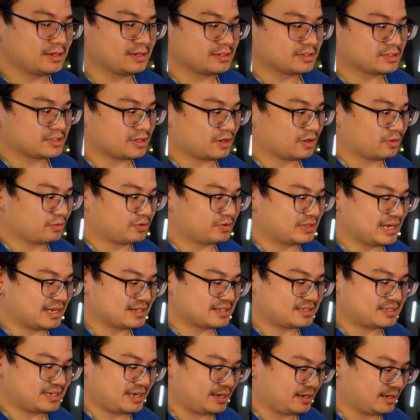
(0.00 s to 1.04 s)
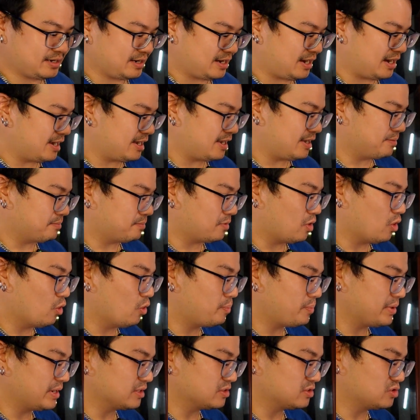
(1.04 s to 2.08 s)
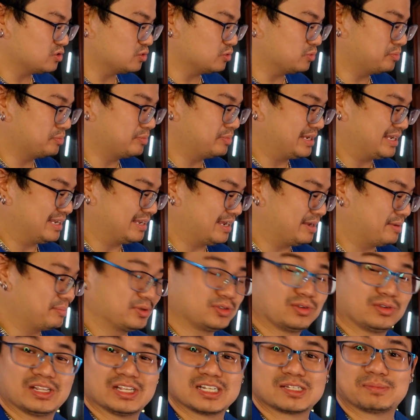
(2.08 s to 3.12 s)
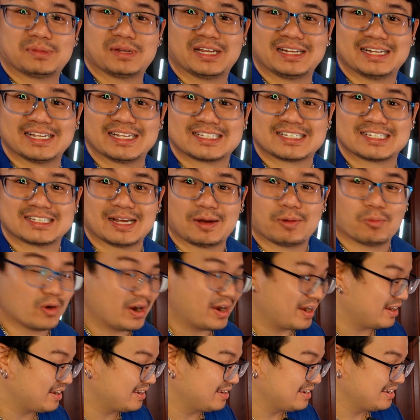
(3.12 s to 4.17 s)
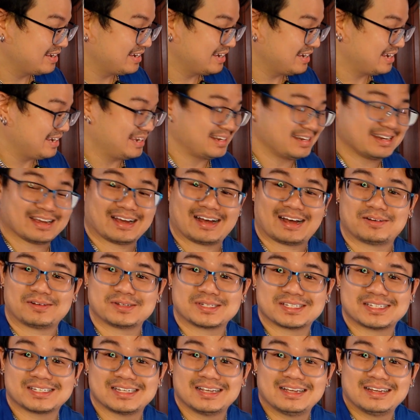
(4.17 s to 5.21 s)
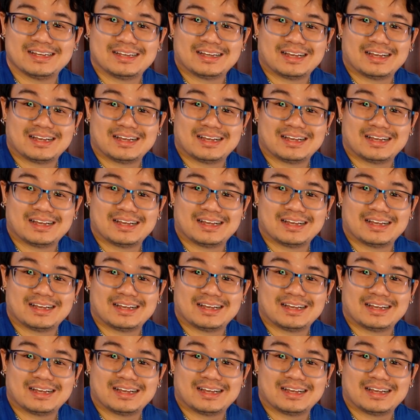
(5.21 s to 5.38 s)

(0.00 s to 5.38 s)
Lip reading: So with that said, I am hoping to be able to display this somewhere in the house.